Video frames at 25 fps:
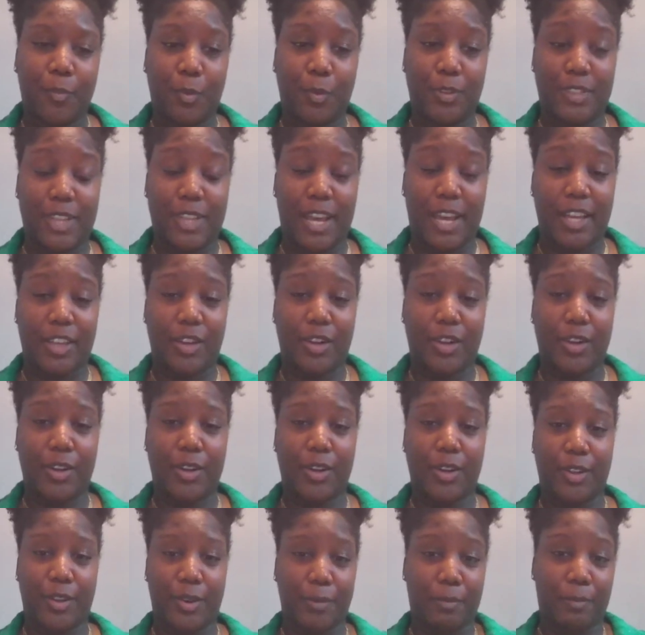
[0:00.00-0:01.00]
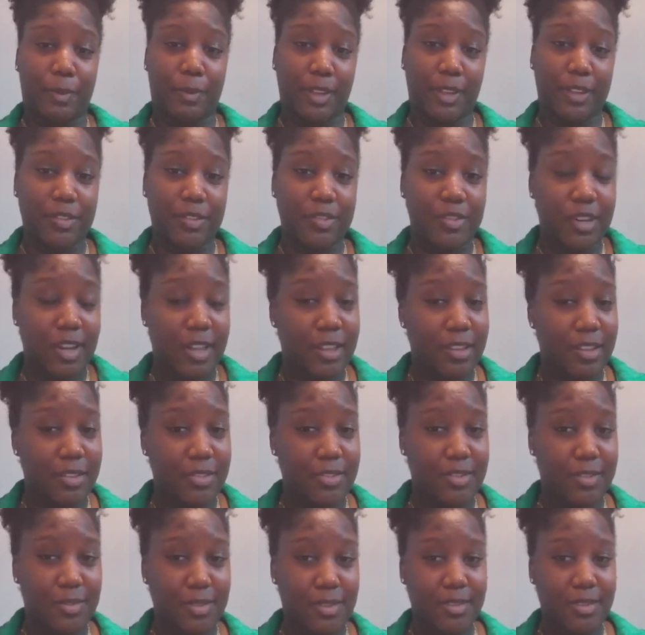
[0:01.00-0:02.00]
Was that your biggest
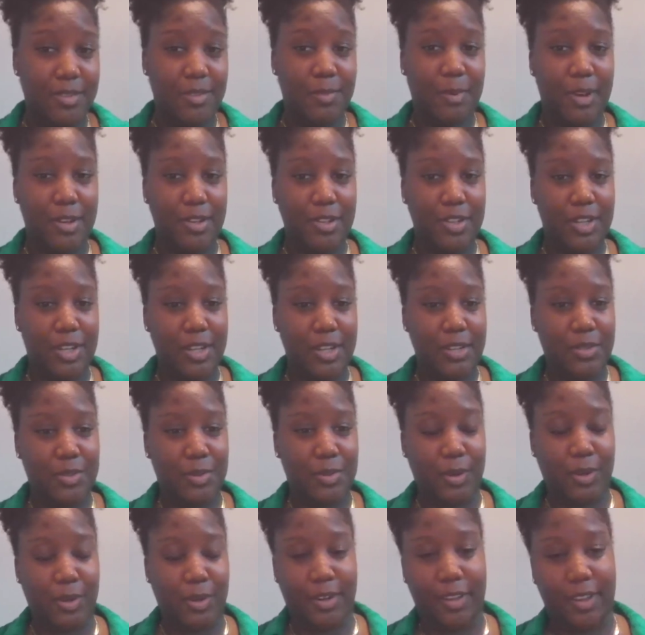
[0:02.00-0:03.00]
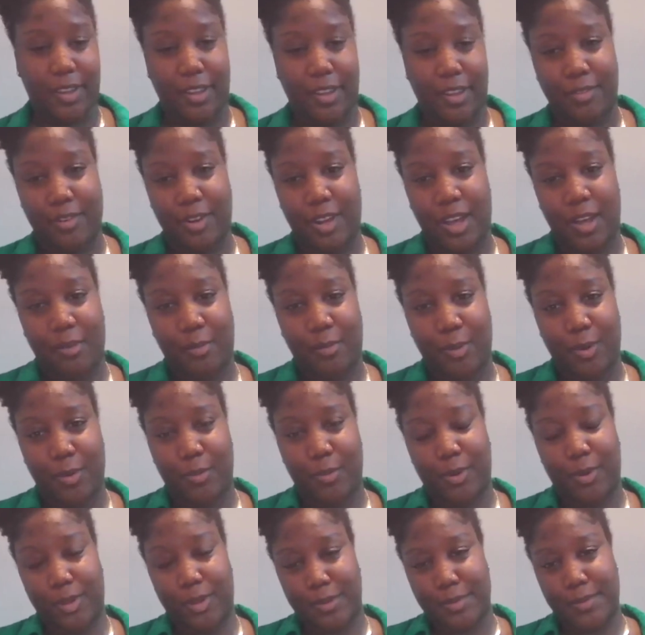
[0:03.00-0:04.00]
challenge in this project, or if not,
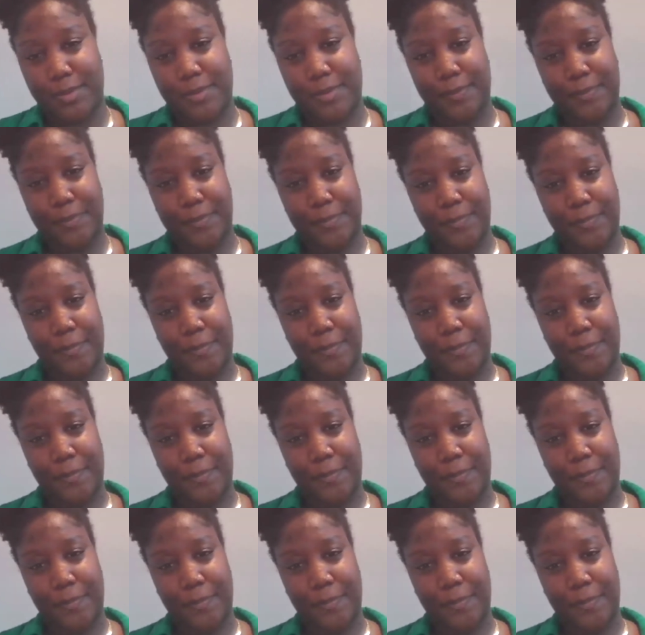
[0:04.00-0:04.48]
what was?